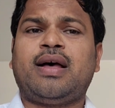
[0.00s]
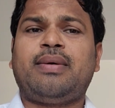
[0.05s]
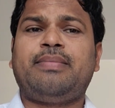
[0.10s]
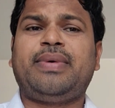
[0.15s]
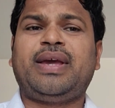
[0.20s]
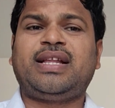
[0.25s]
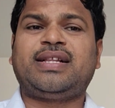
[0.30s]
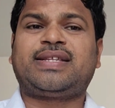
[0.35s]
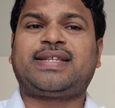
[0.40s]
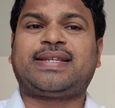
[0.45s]

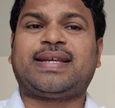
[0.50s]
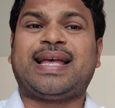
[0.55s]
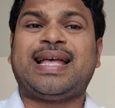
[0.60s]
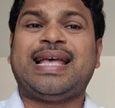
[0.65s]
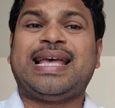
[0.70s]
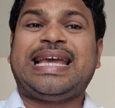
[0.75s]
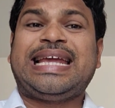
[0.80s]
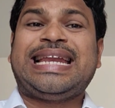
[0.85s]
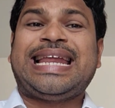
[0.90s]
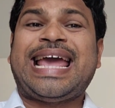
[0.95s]
means
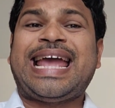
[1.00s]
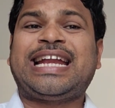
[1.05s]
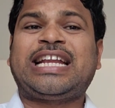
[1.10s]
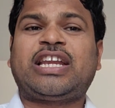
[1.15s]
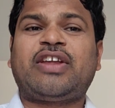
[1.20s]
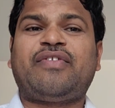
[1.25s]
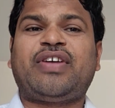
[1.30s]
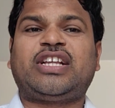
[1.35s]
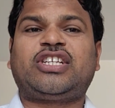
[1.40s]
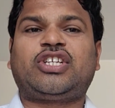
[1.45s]

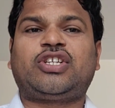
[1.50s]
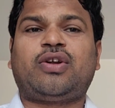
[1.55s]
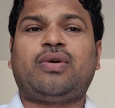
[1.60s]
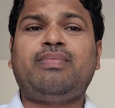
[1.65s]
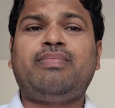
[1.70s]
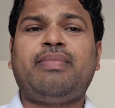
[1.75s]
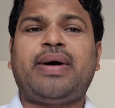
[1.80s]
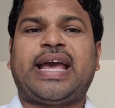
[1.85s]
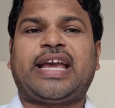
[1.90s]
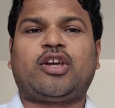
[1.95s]
inactivation
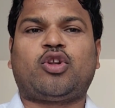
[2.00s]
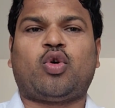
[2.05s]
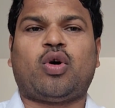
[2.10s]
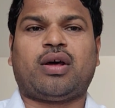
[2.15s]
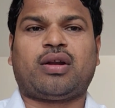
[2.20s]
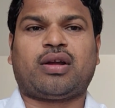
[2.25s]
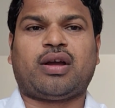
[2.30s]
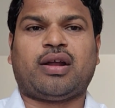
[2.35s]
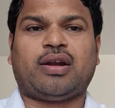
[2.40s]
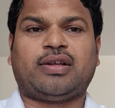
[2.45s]
of
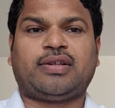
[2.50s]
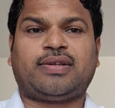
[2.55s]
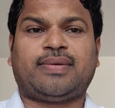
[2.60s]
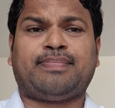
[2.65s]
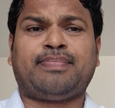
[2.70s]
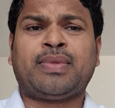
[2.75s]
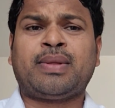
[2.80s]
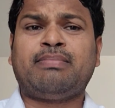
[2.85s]
microorganism,